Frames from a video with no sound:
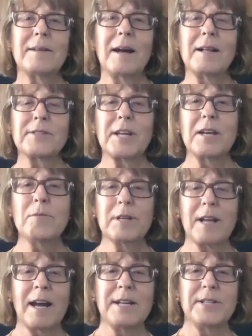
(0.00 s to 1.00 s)
I'll tell you what
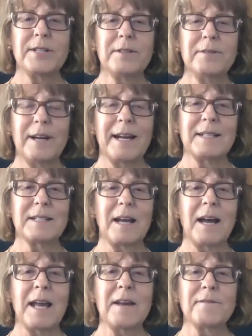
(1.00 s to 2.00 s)
I do, and
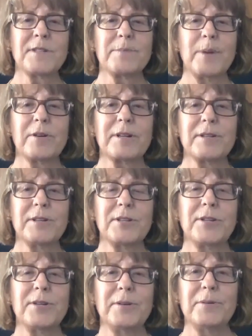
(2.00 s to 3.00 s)
I have spoken
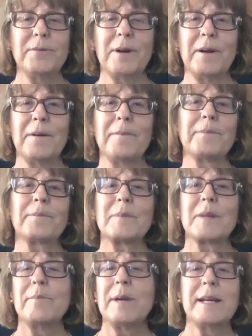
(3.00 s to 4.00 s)
to
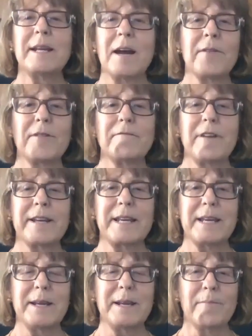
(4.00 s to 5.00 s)
many other
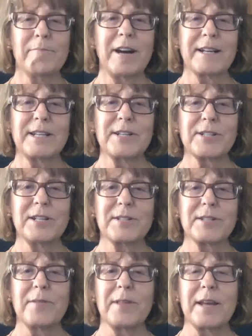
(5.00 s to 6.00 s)
Reiki
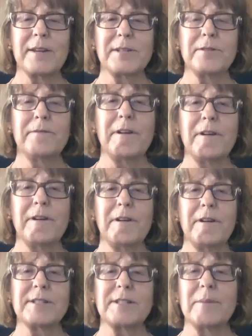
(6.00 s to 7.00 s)
practitioners, and they do very
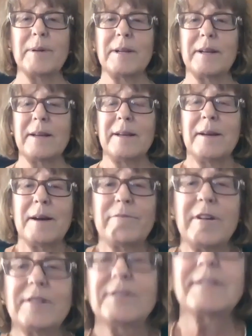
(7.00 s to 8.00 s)
similar
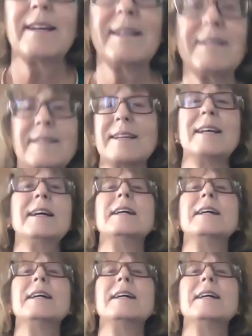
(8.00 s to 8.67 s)
process.